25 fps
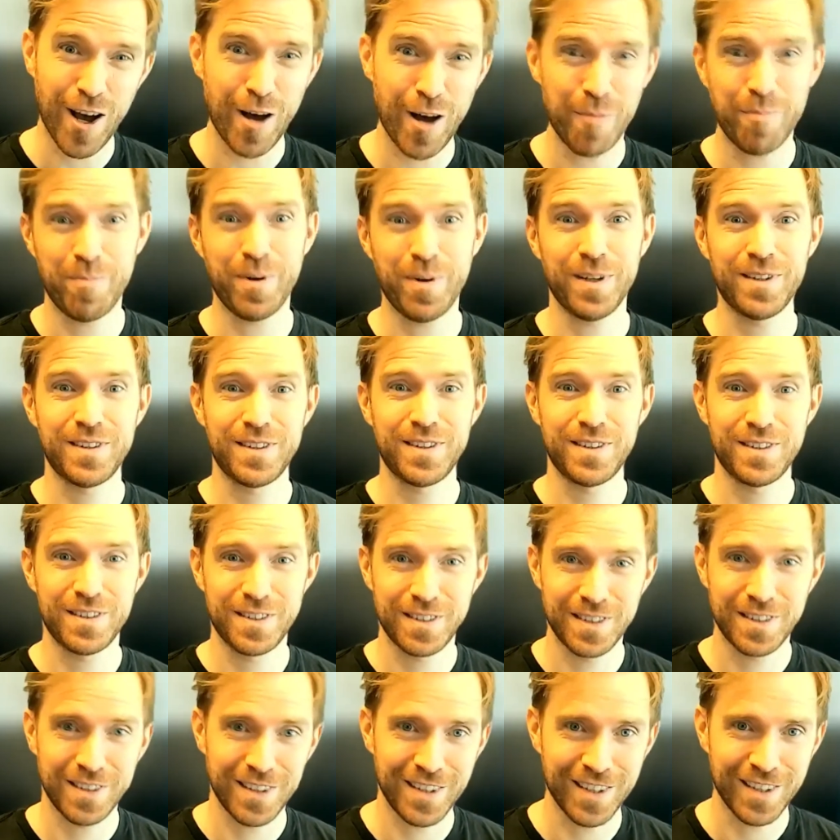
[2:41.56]

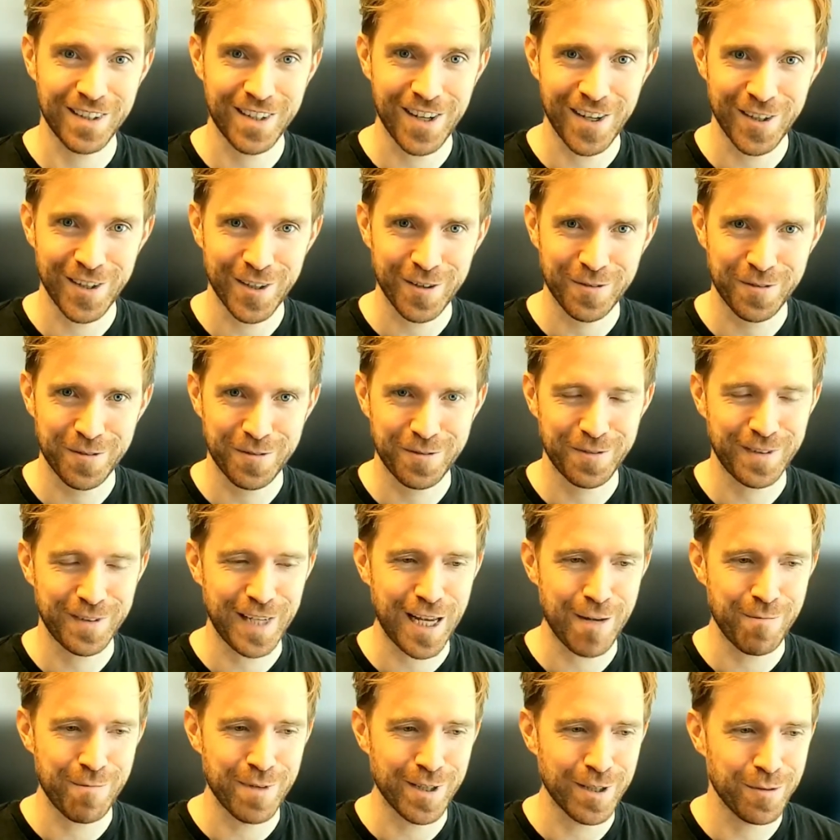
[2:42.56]
tapas kind of
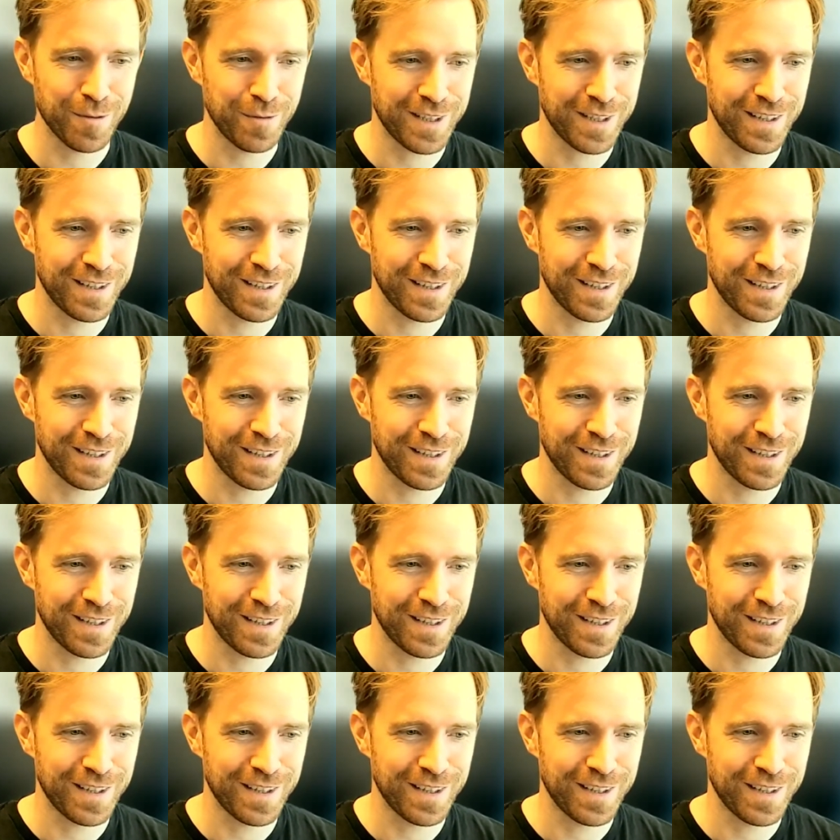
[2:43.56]
table